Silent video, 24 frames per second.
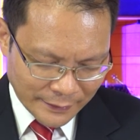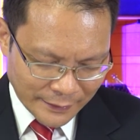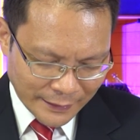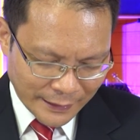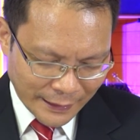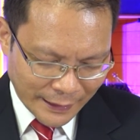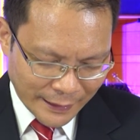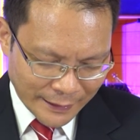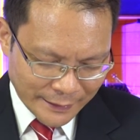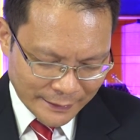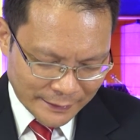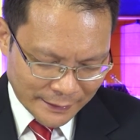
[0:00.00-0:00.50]

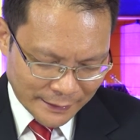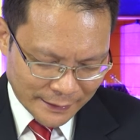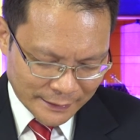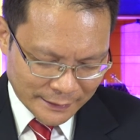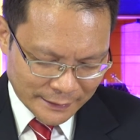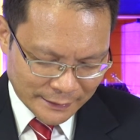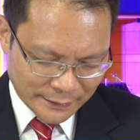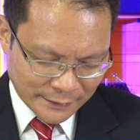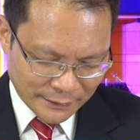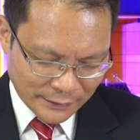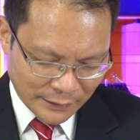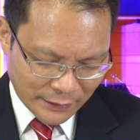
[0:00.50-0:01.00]
Guide
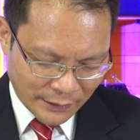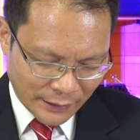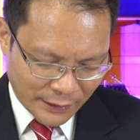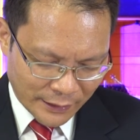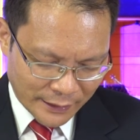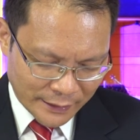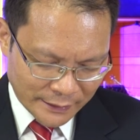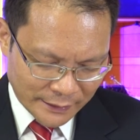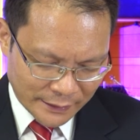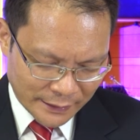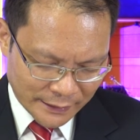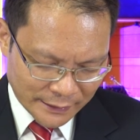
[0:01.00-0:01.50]
us,
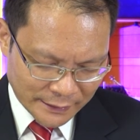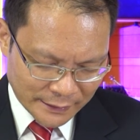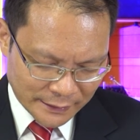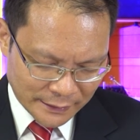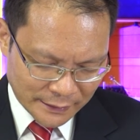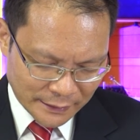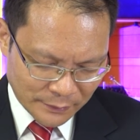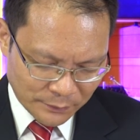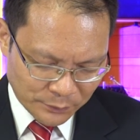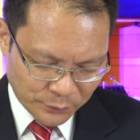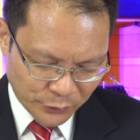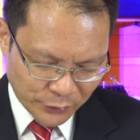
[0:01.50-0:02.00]
guard
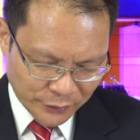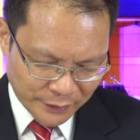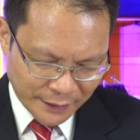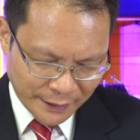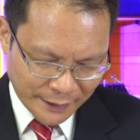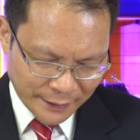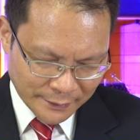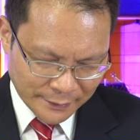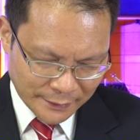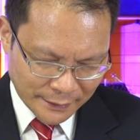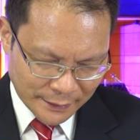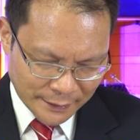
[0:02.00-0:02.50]
us,
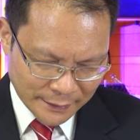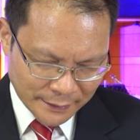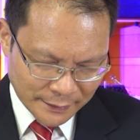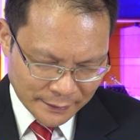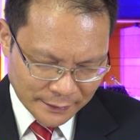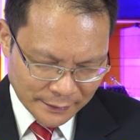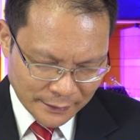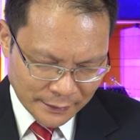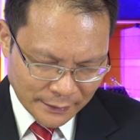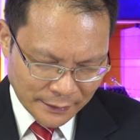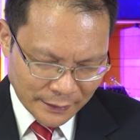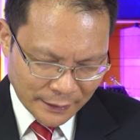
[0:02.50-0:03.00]
protect us,